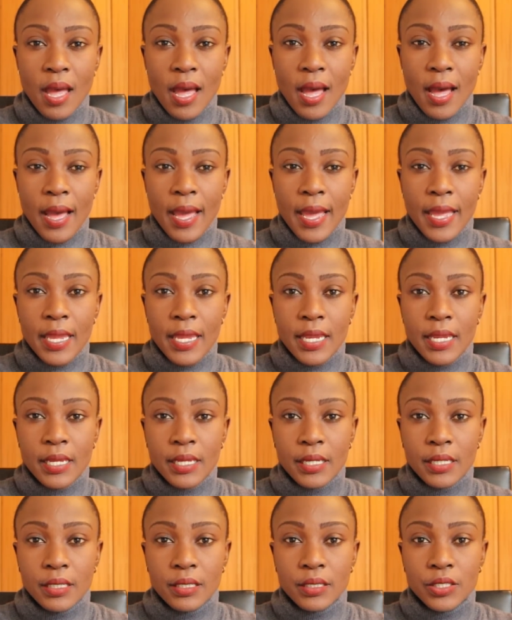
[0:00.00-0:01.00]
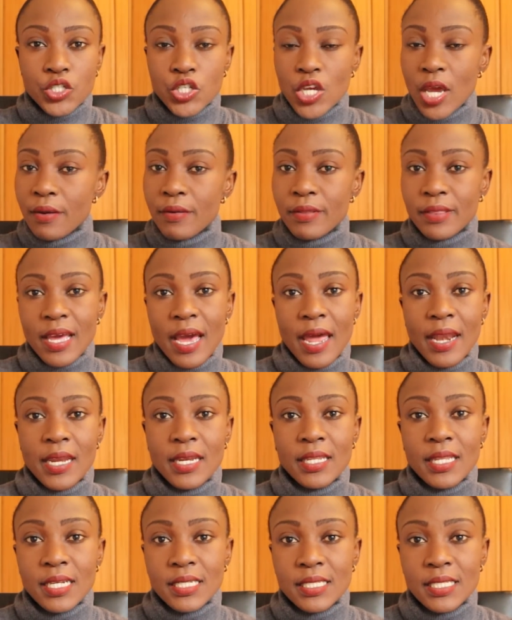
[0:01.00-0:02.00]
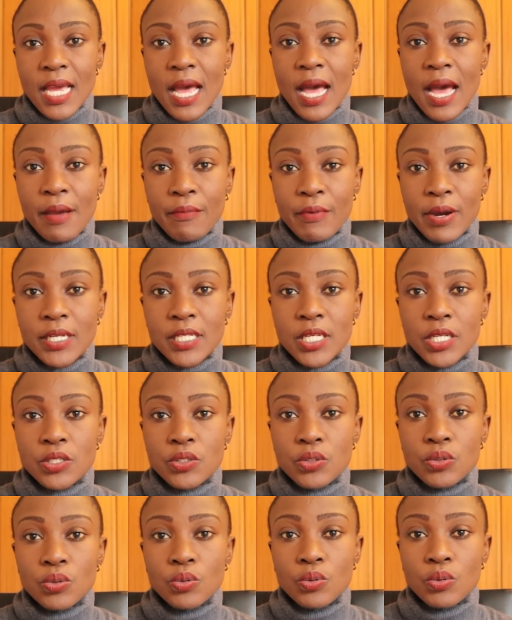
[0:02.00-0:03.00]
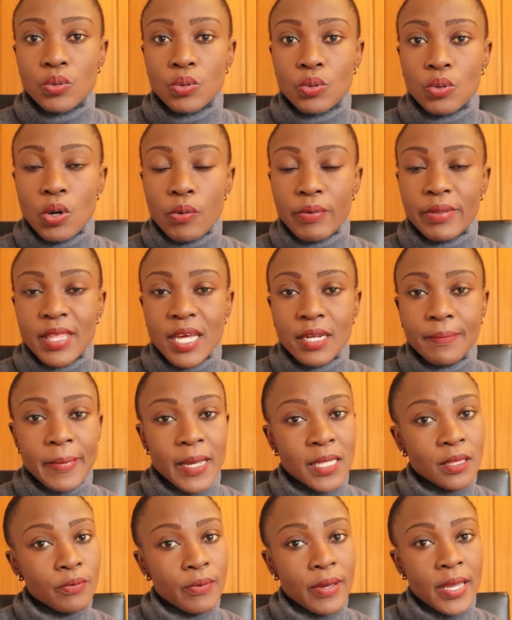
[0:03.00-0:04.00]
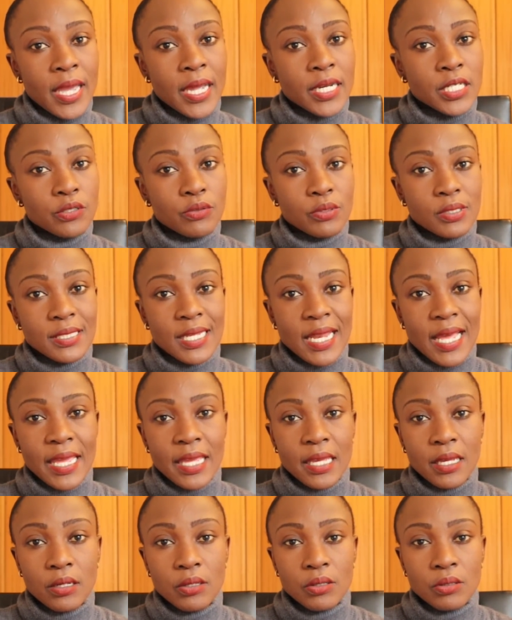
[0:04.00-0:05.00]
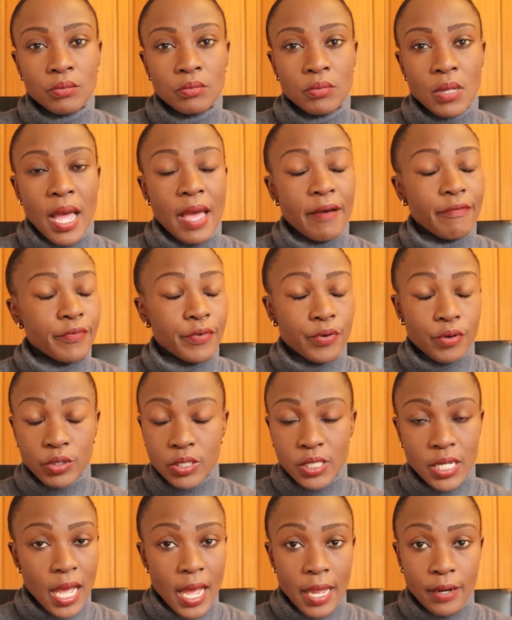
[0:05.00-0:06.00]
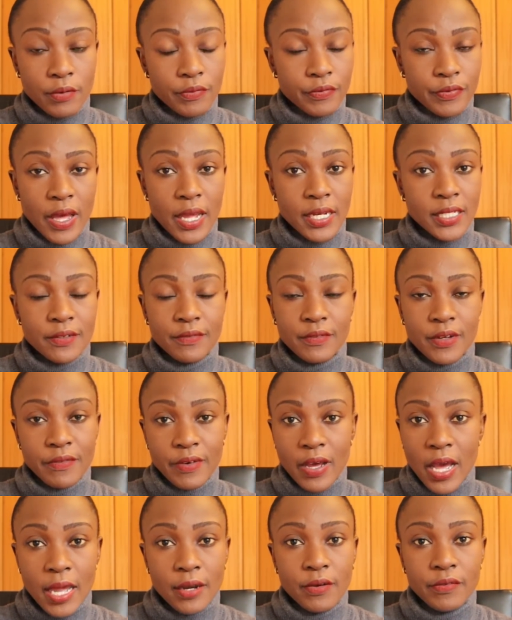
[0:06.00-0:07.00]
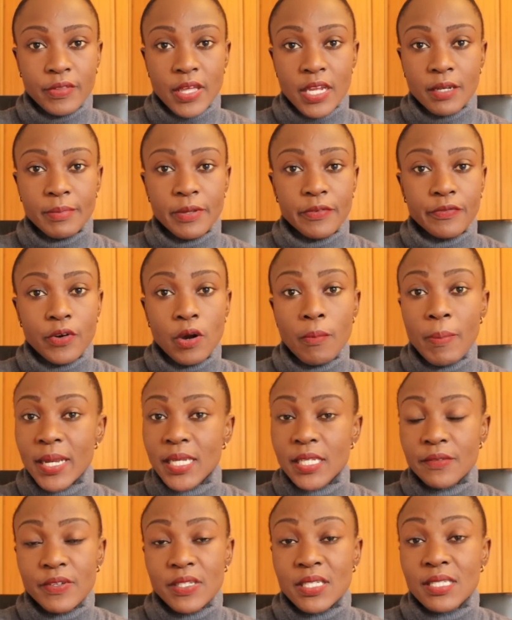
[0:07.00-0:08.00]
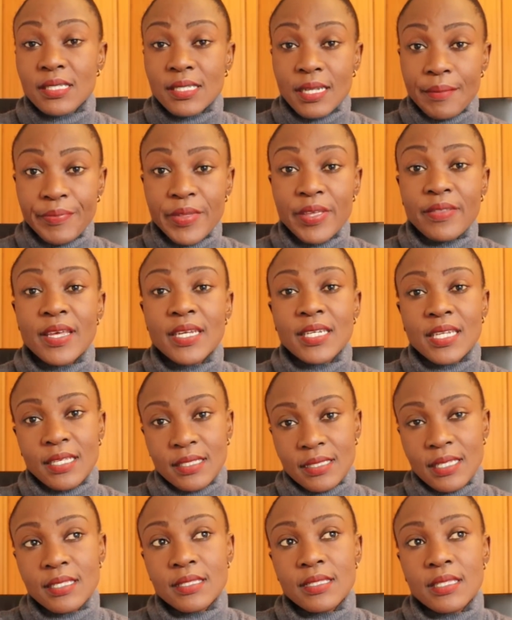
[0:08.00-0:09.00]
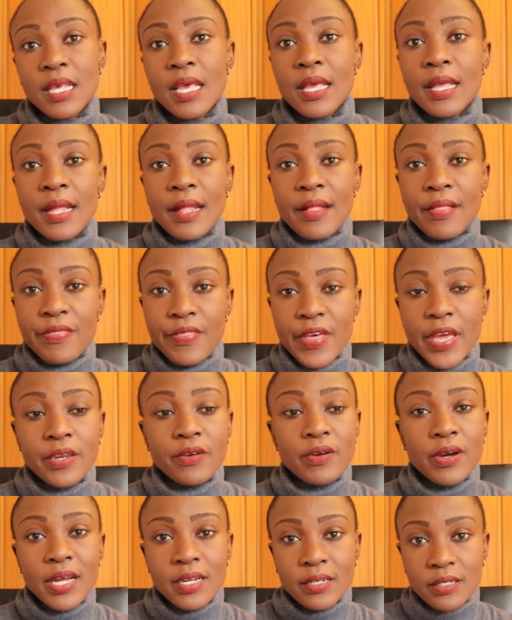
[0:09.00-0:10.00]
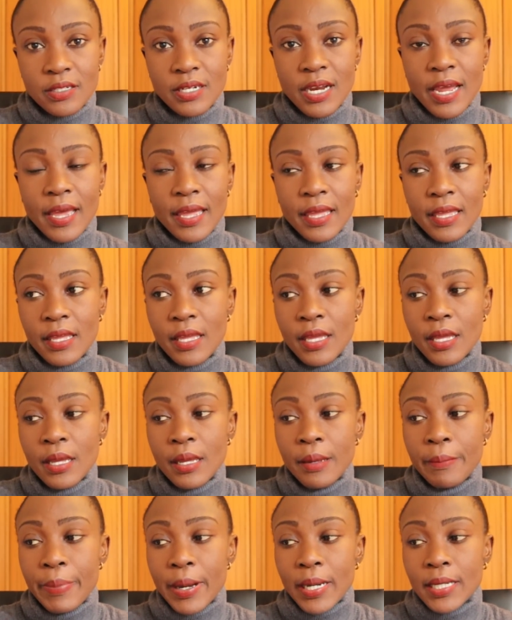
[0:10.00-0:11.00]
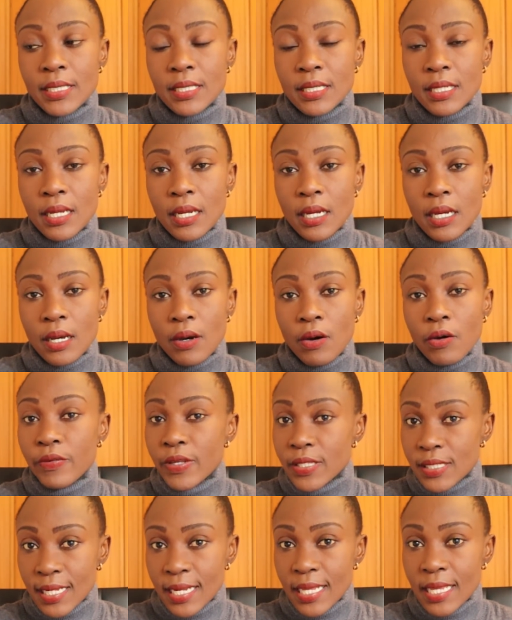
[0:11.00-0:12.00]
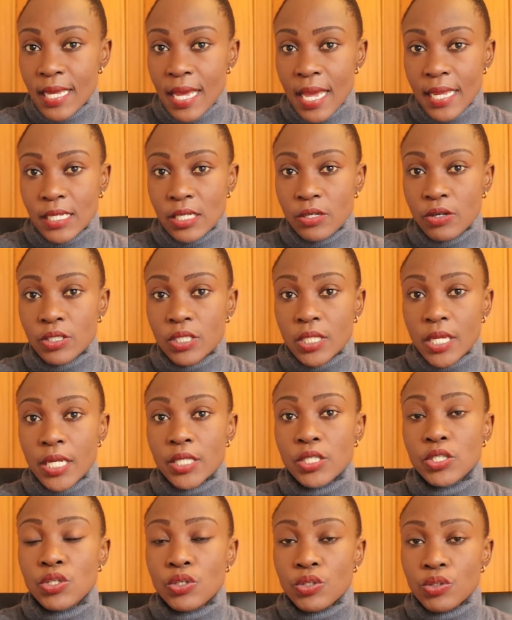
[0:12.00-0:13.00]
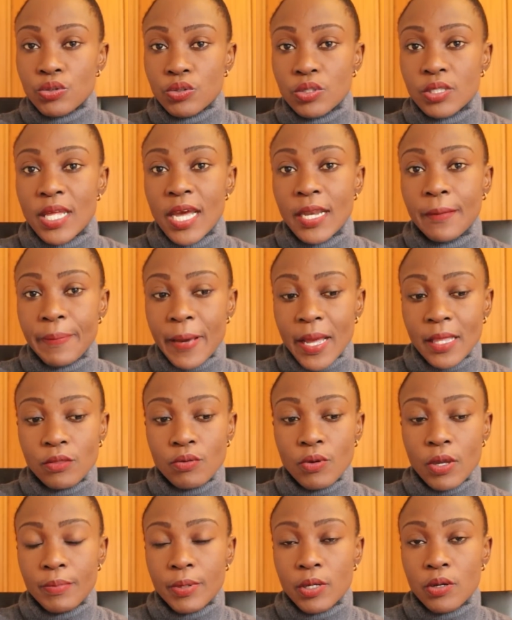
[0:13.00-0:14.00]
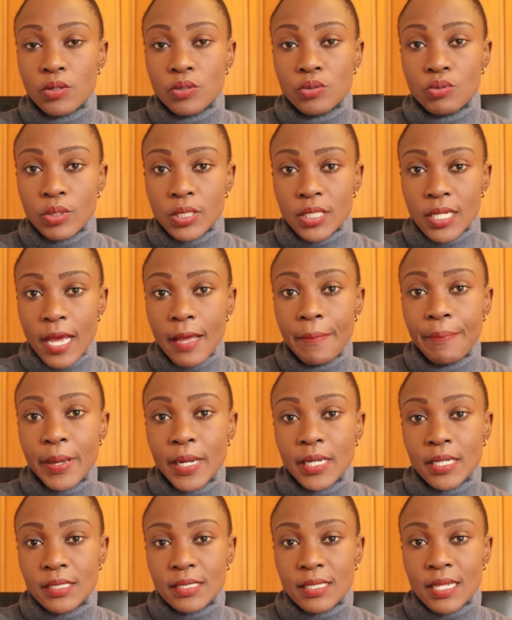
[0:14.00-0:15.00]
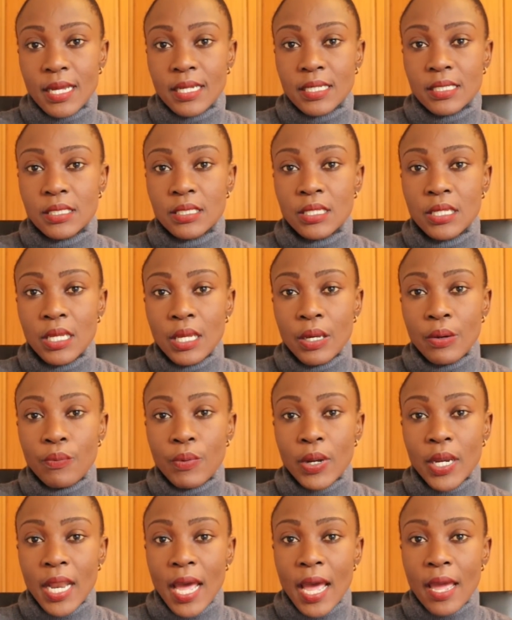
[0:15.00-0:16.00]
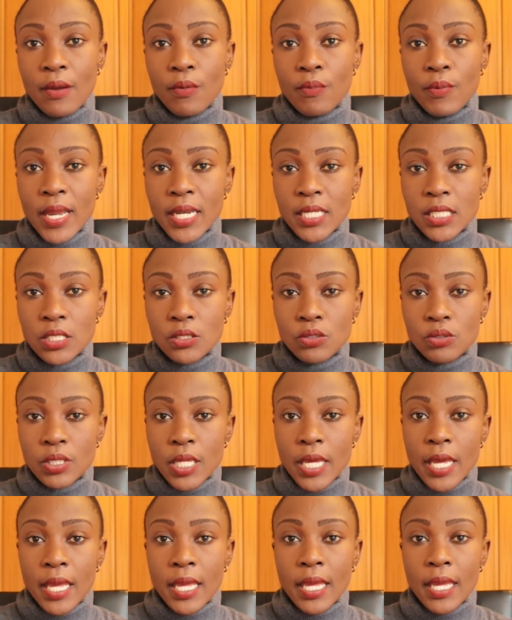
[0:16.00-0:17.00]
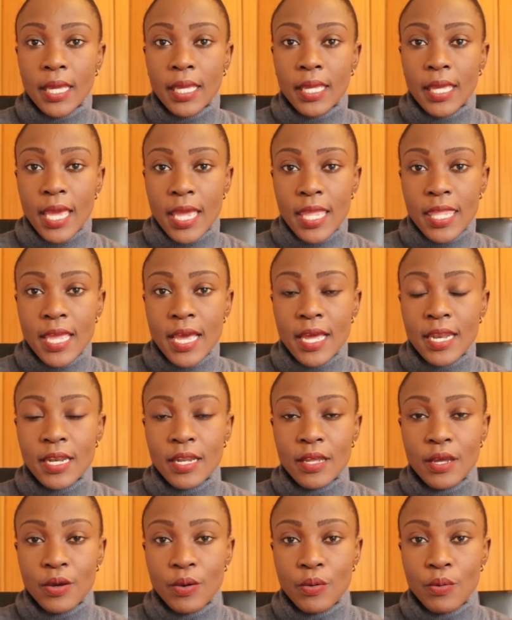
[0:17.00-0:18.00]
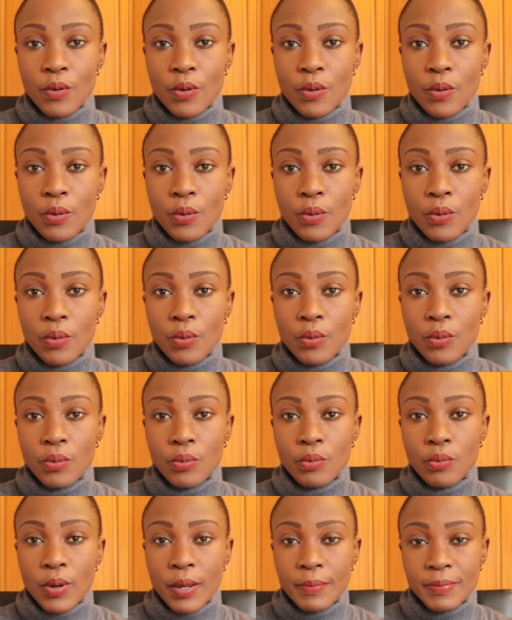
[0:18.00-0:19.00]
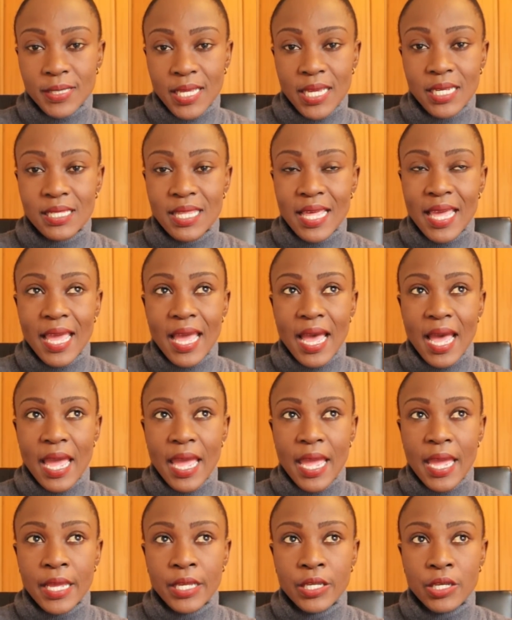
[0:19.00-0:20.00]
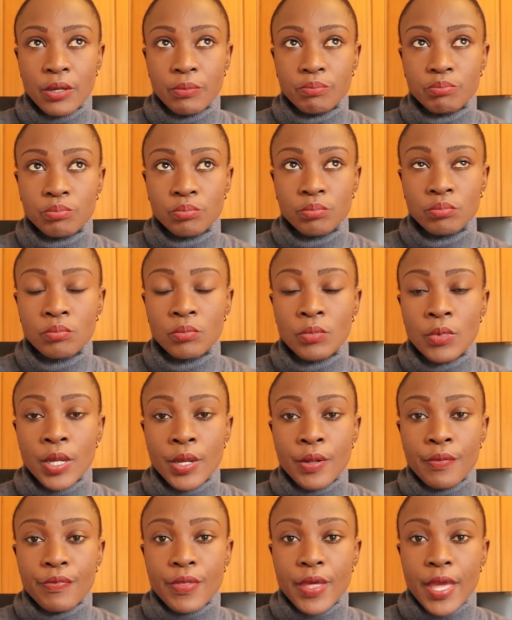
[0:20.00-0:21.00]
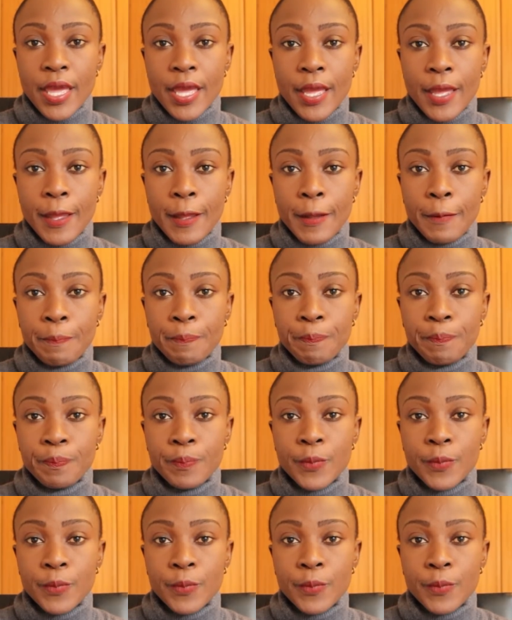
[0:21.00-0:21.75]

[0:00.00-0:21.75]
I shared with Karen that yeah, I wanted to go with that pathway, and she was like, mm, I have not heard of that, I've never heard of that before, but if it is something that exists, then you can try. But obviously, I did not get to use that pathway because what happened is that when I went into the Kenyan uh, uh website, the uh, the